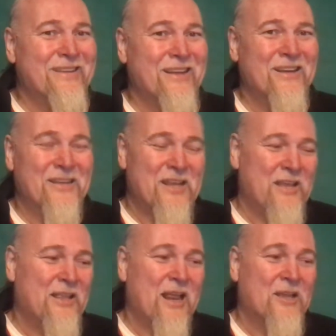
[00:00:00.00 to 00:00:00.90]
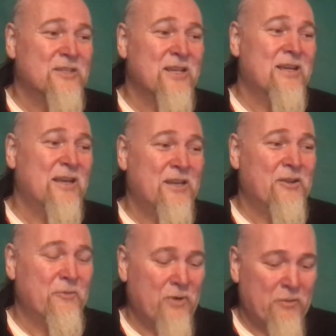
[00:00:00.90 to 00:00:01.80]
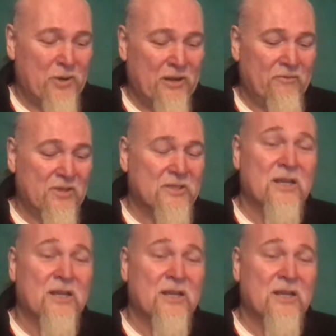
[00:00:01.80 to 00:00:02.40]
I'm going to take that because I don't really believe this.